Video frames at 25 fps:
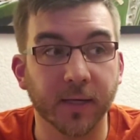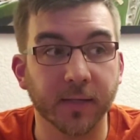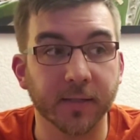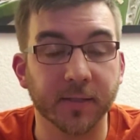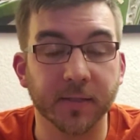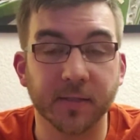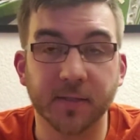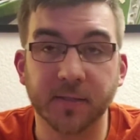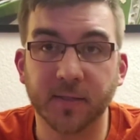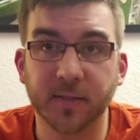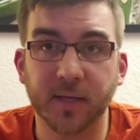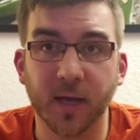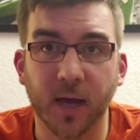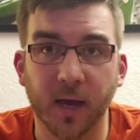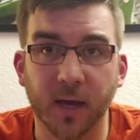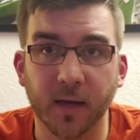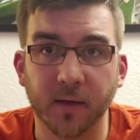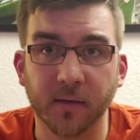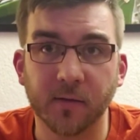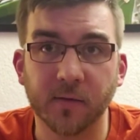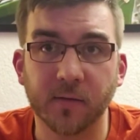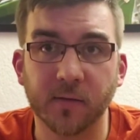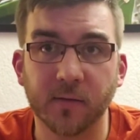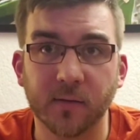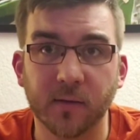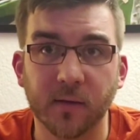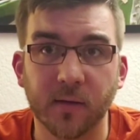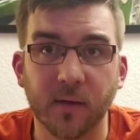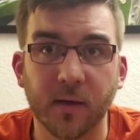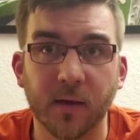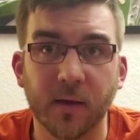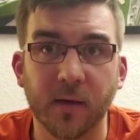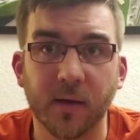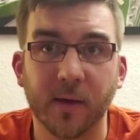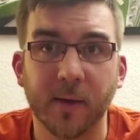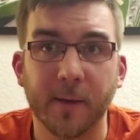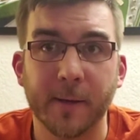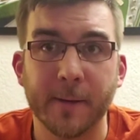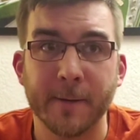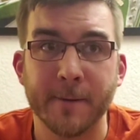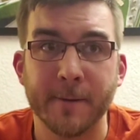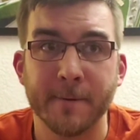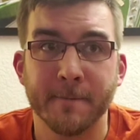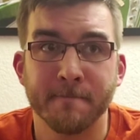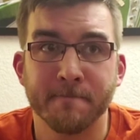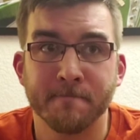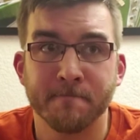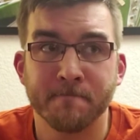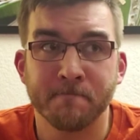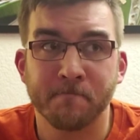discuss.
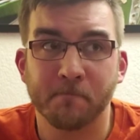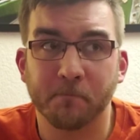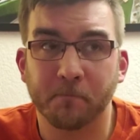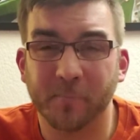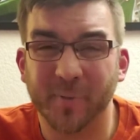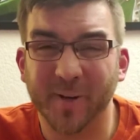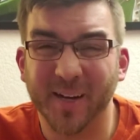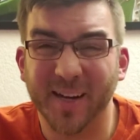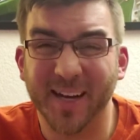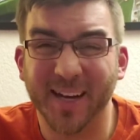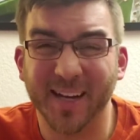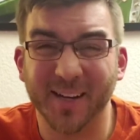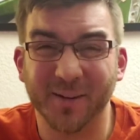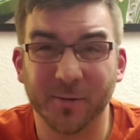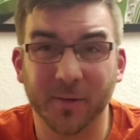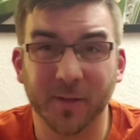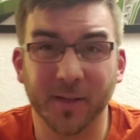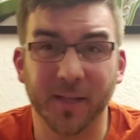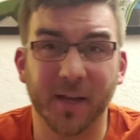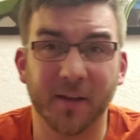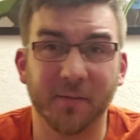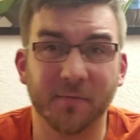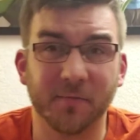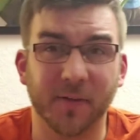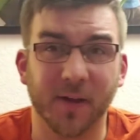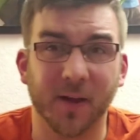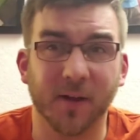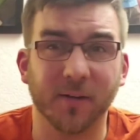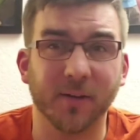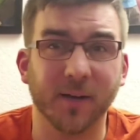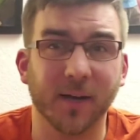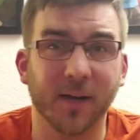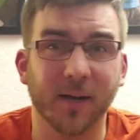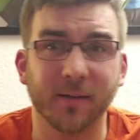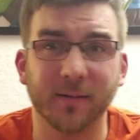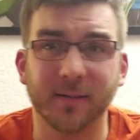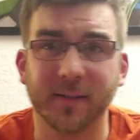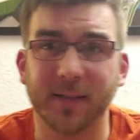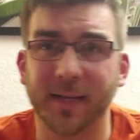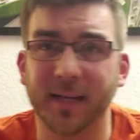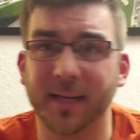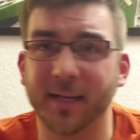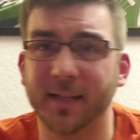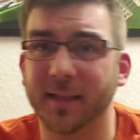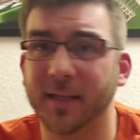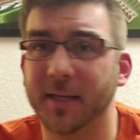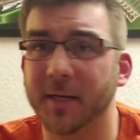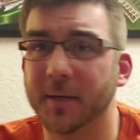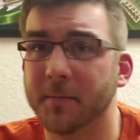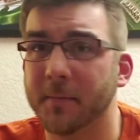But really I found out
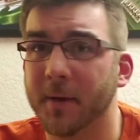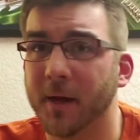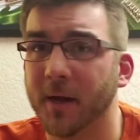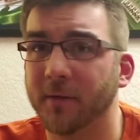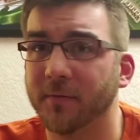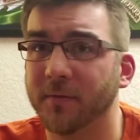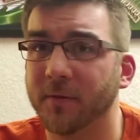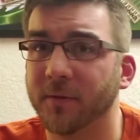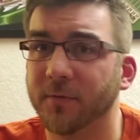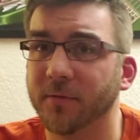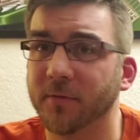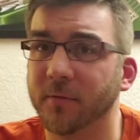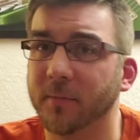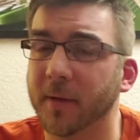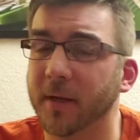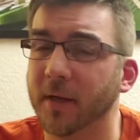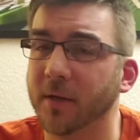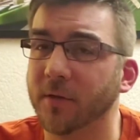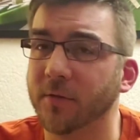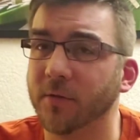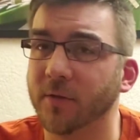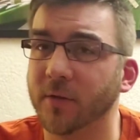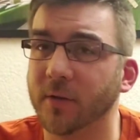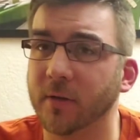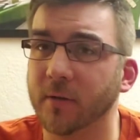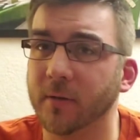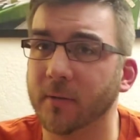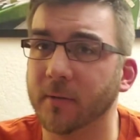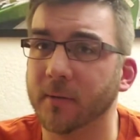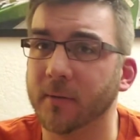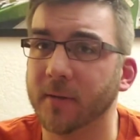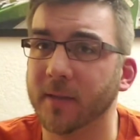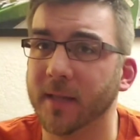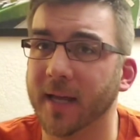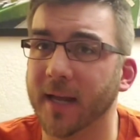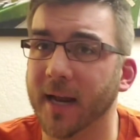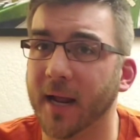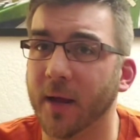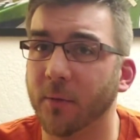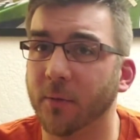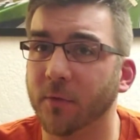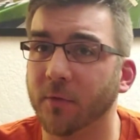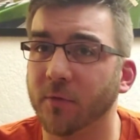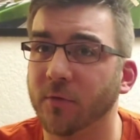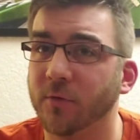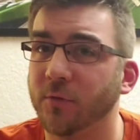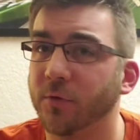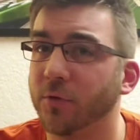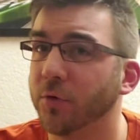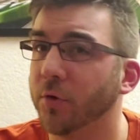that the amount of information that I
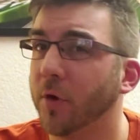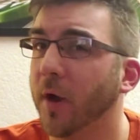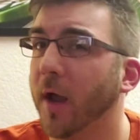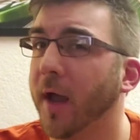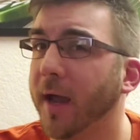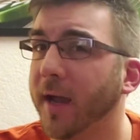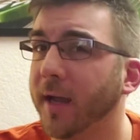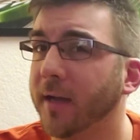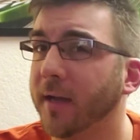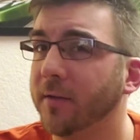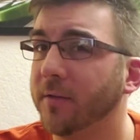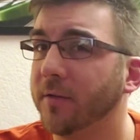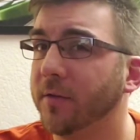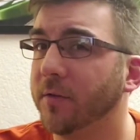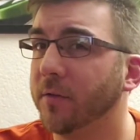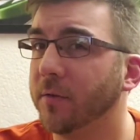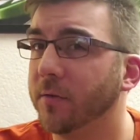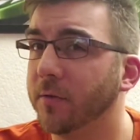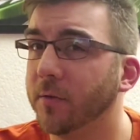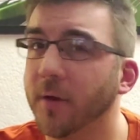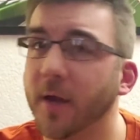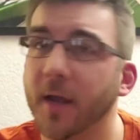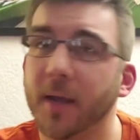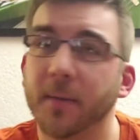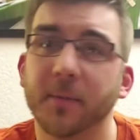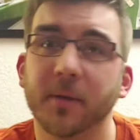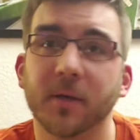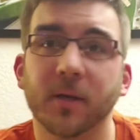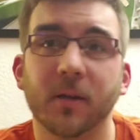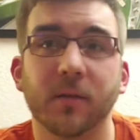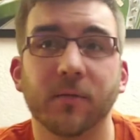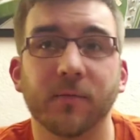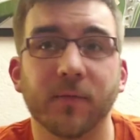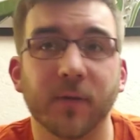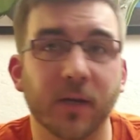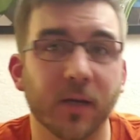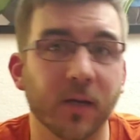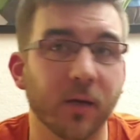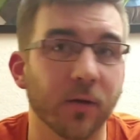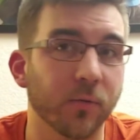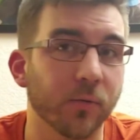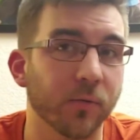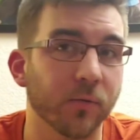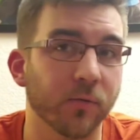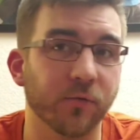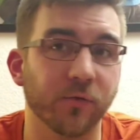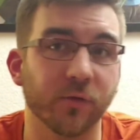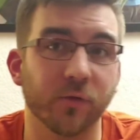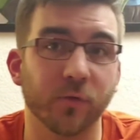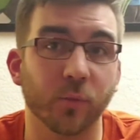was trying to cram into the video
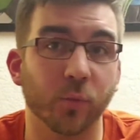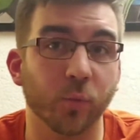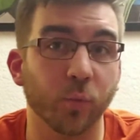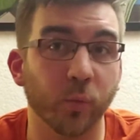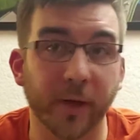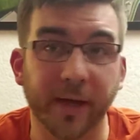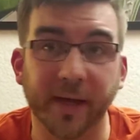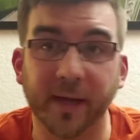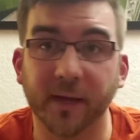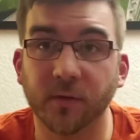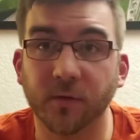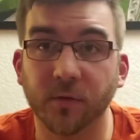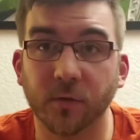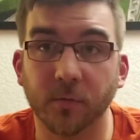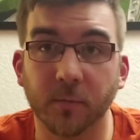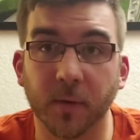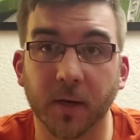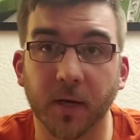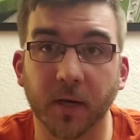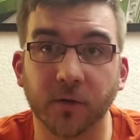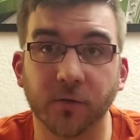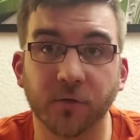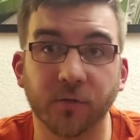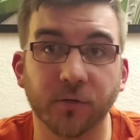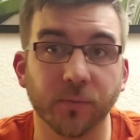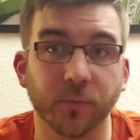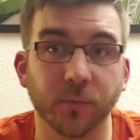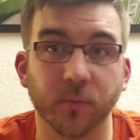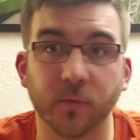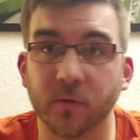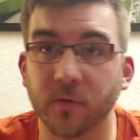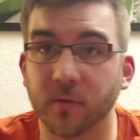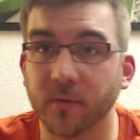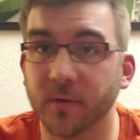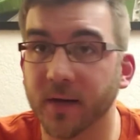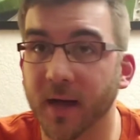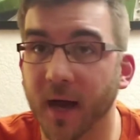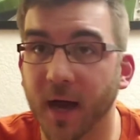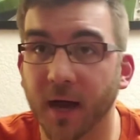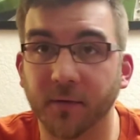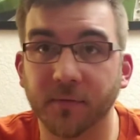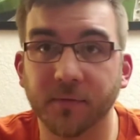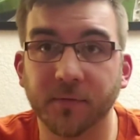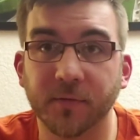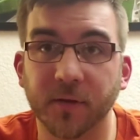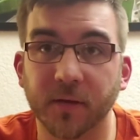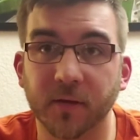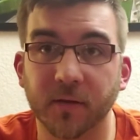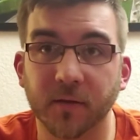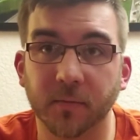was just way too much. It was not
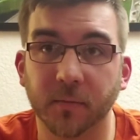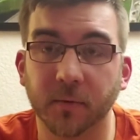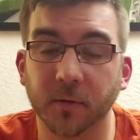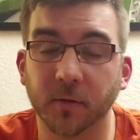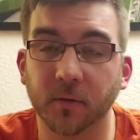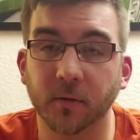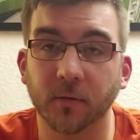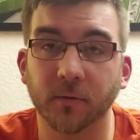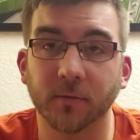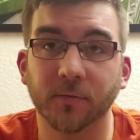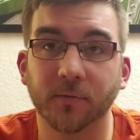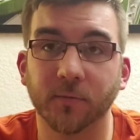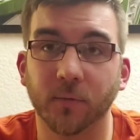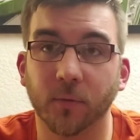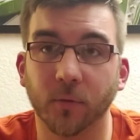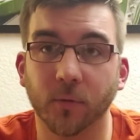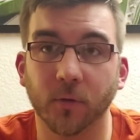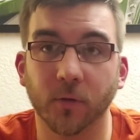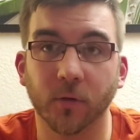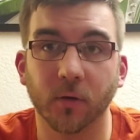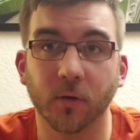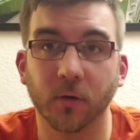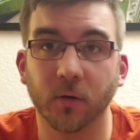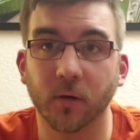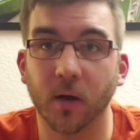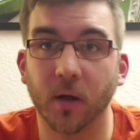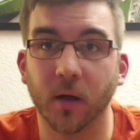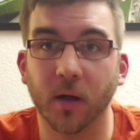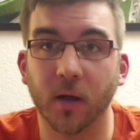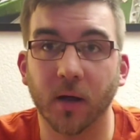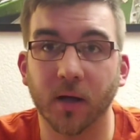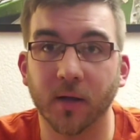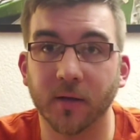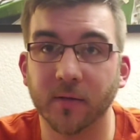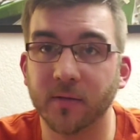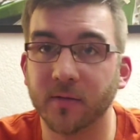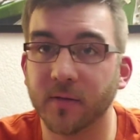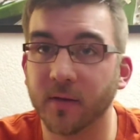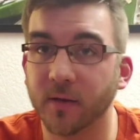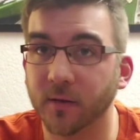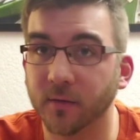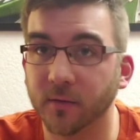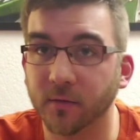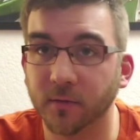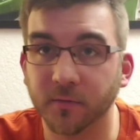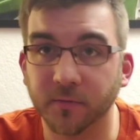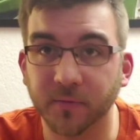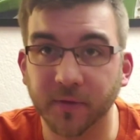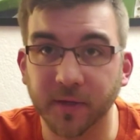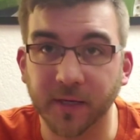feasible for a
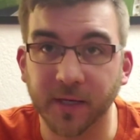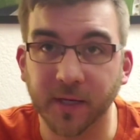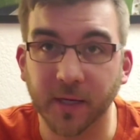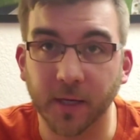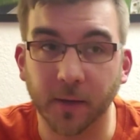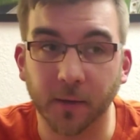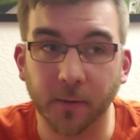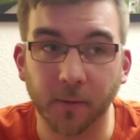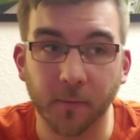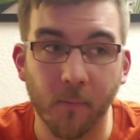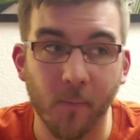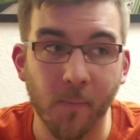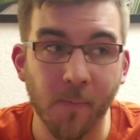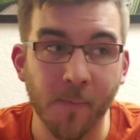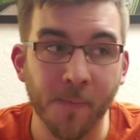single video.